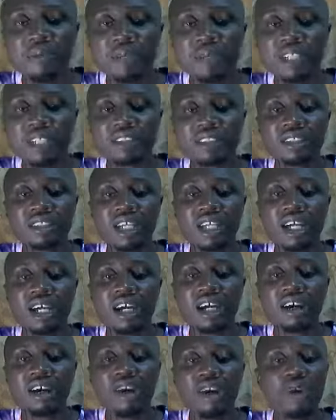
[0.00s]
but
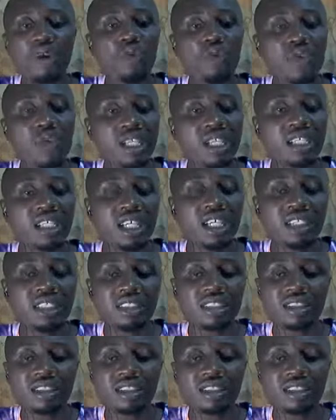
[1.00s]
on weekdays,